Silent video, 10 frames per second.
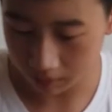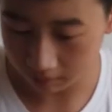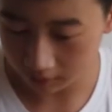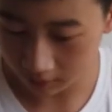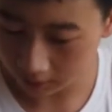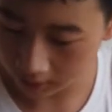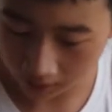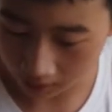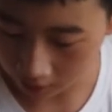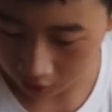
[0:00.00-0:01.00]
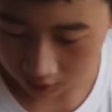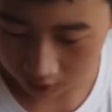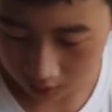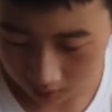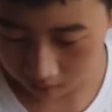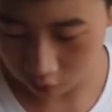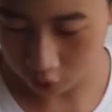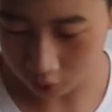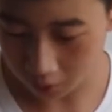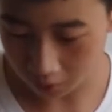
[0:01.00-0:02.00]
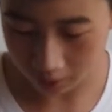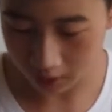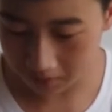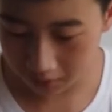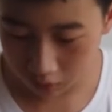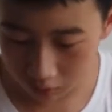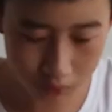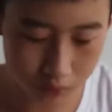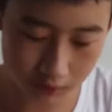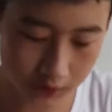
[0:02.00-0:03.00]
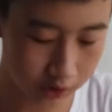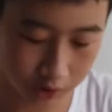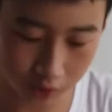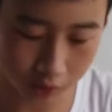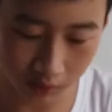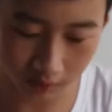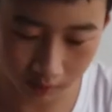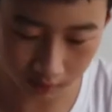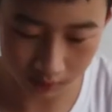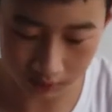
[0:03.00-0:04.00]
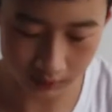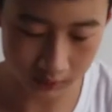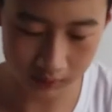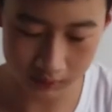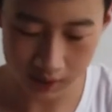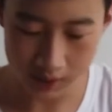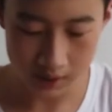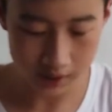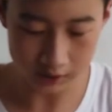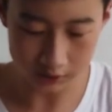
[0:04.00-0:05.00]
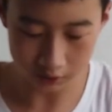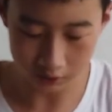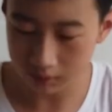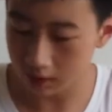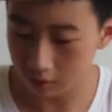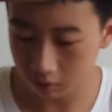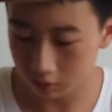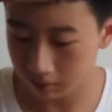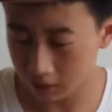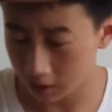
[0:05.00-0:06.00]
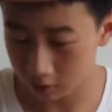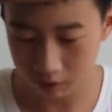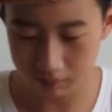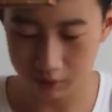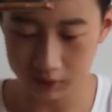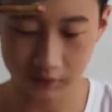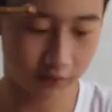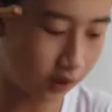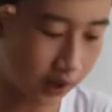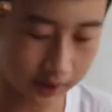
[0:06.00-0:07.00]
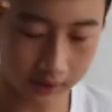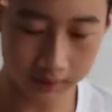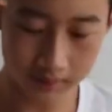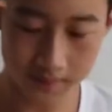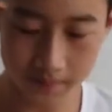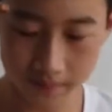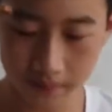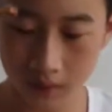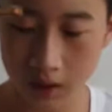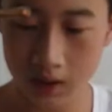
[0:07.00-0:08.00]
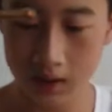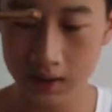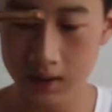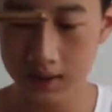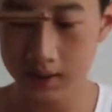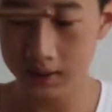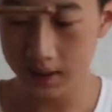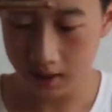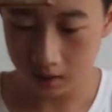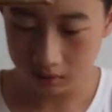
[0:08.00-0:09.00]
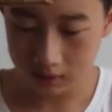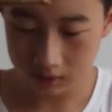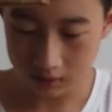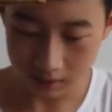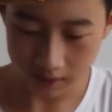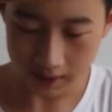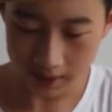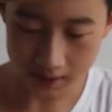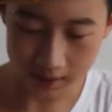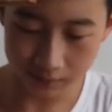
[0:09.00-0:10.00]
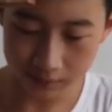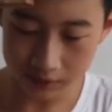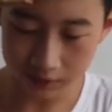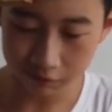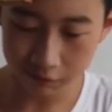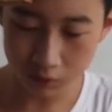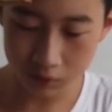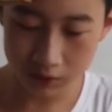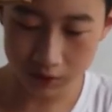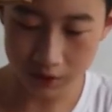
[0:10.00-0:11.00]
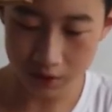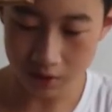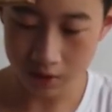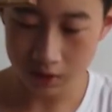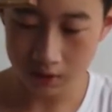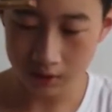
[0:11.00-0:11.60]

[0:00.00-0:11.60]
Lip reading: maybe actually some real origami tools, or just use whatever is next to you. That will be 100% fine. Now, this is our head. We just fold it here.